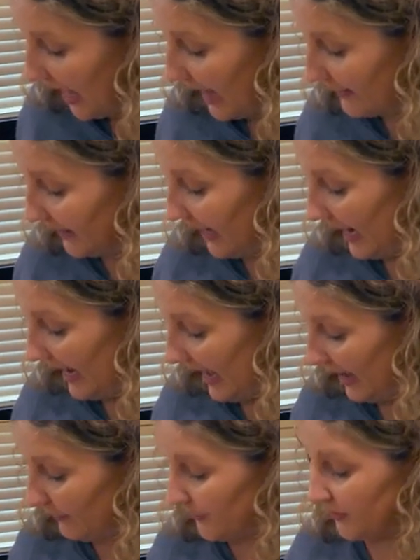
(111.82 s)
and then I
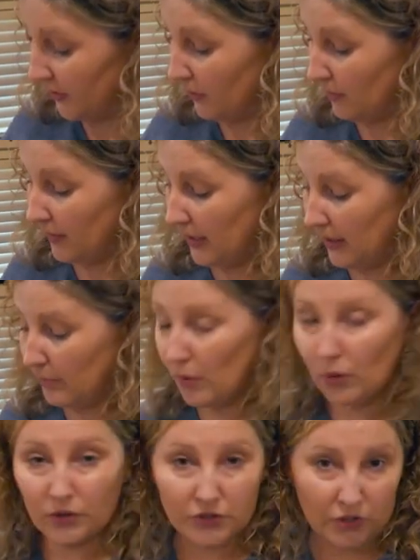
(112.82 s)
have some
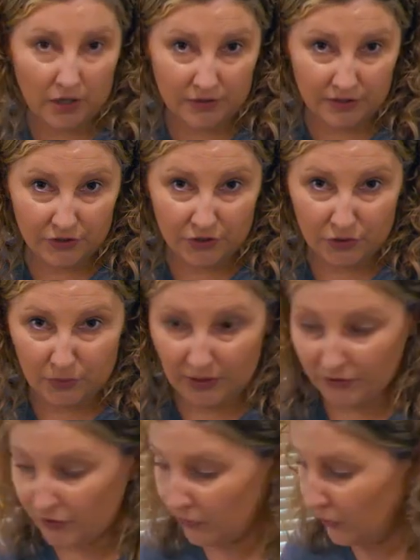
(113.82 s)
Polish sausage as
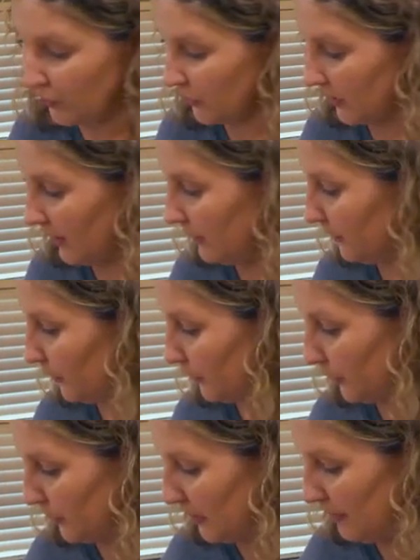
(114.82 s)
well. So those are kind of your
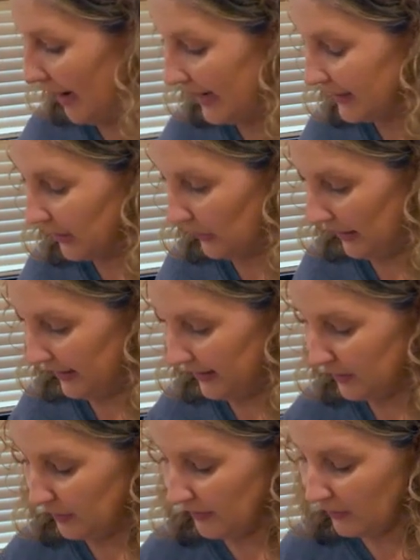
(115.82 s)
three main
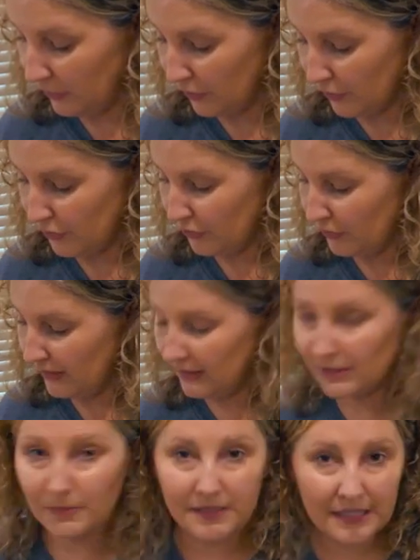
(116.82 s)
ingredients, but then of course you
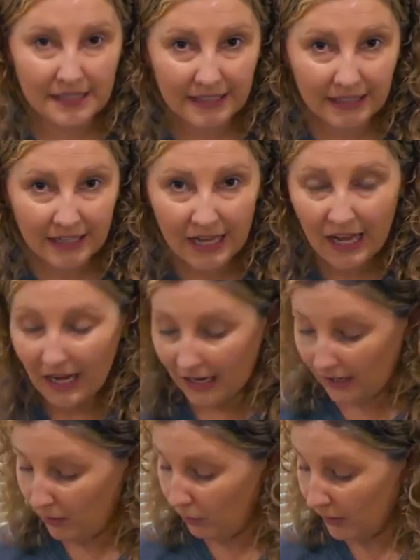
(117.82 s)
need some seasoning.
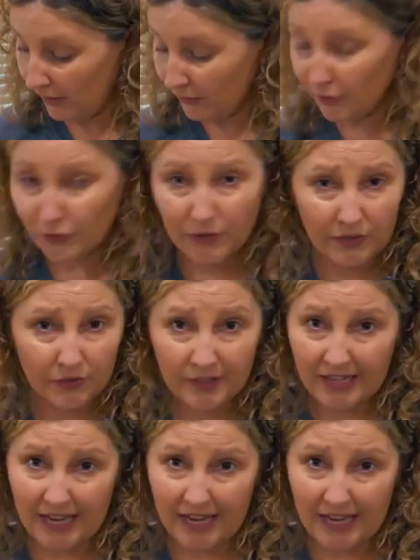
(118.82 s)
Whatever your favorite